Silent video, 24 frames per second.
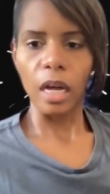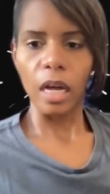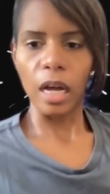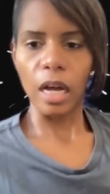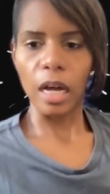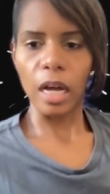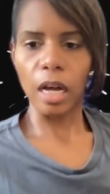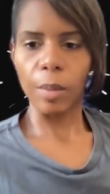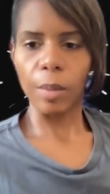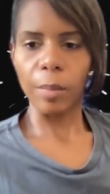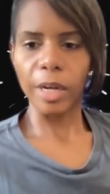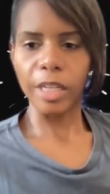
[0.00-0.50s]

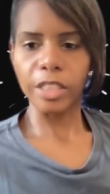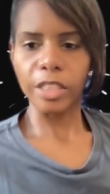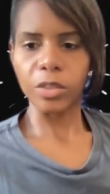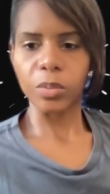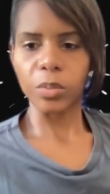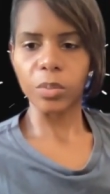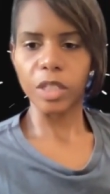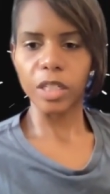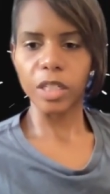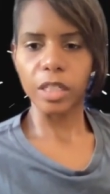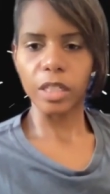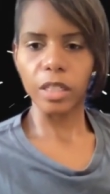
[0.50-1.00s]
I just
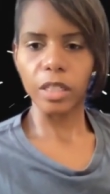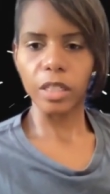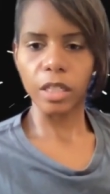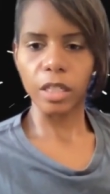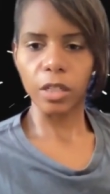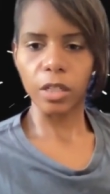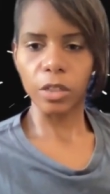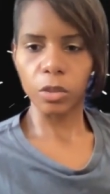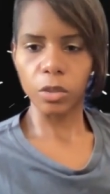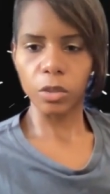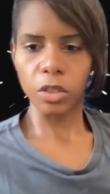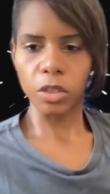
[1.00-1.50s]
want to
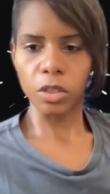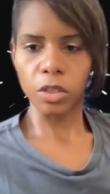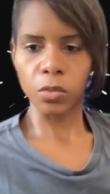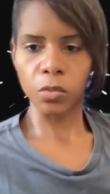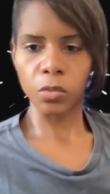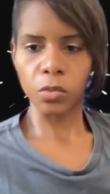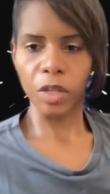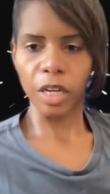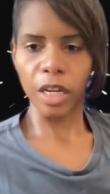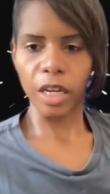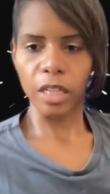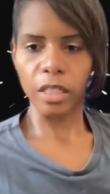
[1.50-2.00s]
go to
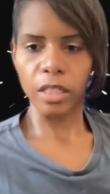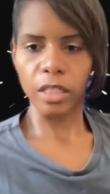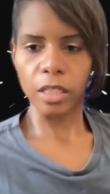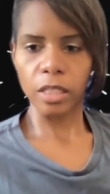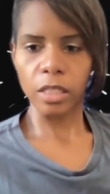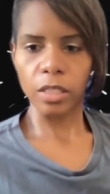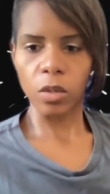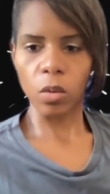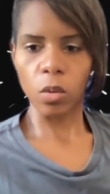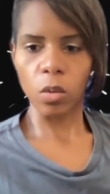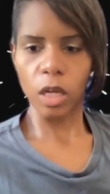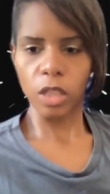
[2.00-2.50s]

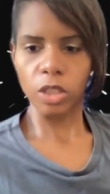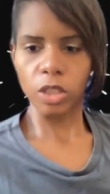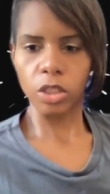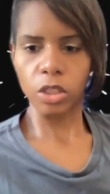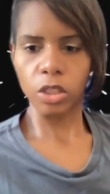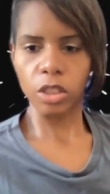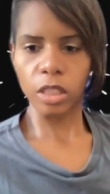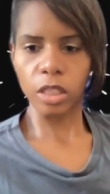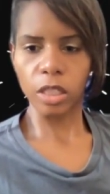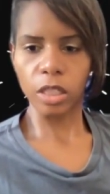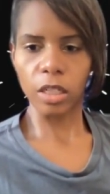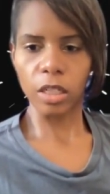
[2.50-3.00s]
Randy's
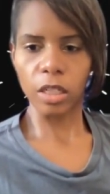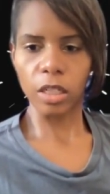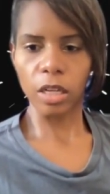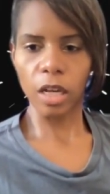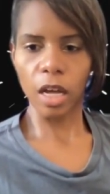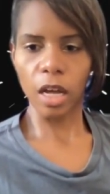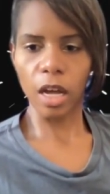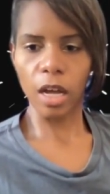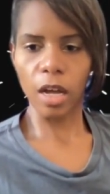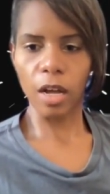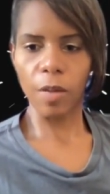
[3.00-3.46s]
question.